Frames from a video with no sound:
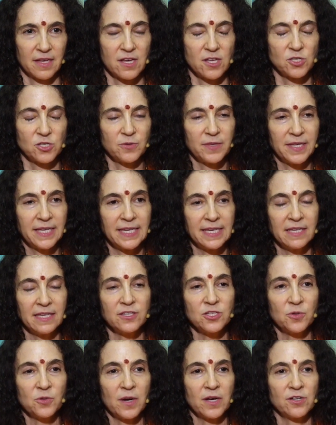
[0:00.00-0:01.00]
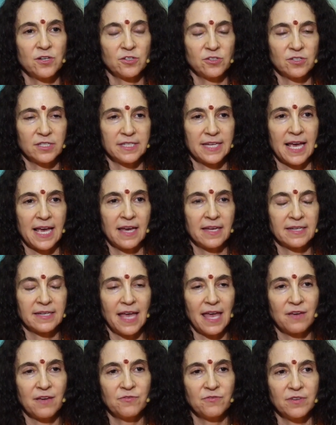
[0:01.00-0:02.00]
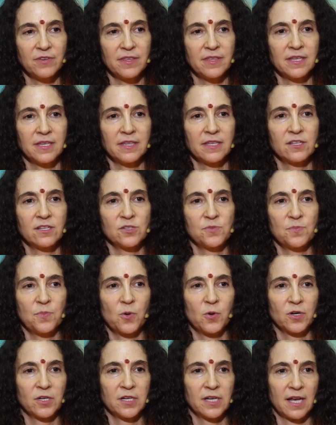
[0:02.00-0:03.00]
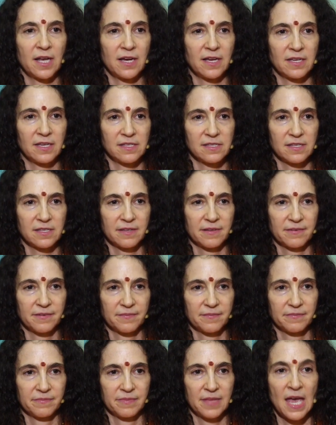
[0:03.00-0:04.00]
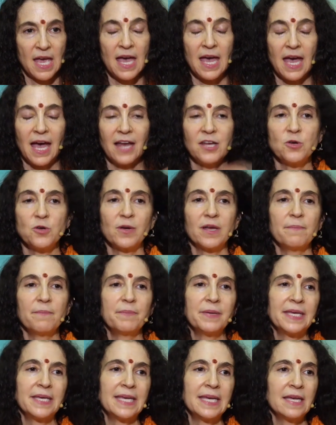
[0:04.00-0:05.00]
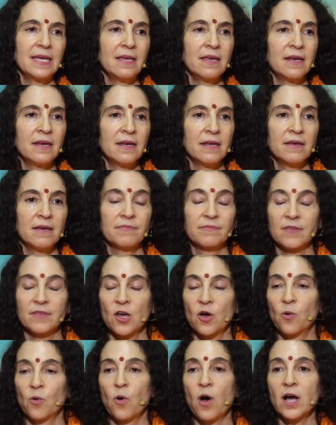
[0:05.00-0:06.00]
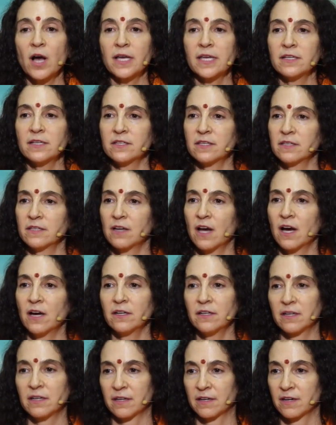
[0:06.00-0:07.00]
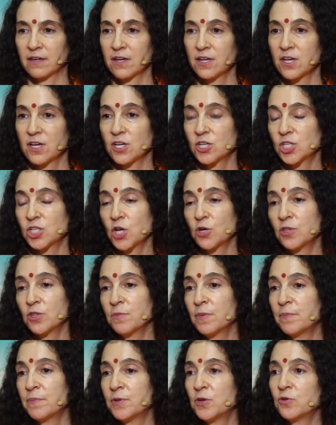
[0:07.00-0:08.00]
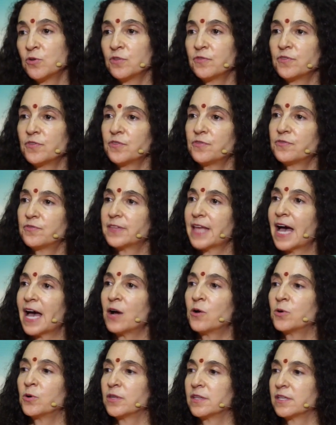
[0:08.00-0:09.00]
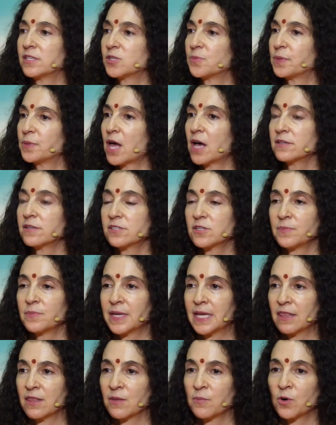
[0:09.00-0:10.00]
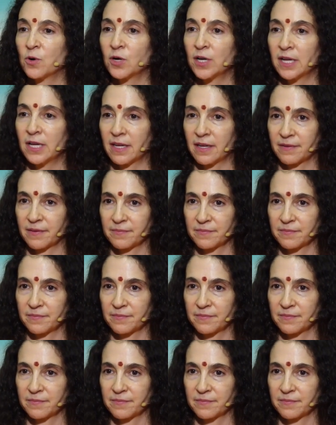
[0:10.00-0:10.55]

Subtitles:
So they need to understand everything that is born dies. And you can begin, walk into the garden, show them a beautiful flower that's blossoming in the morning.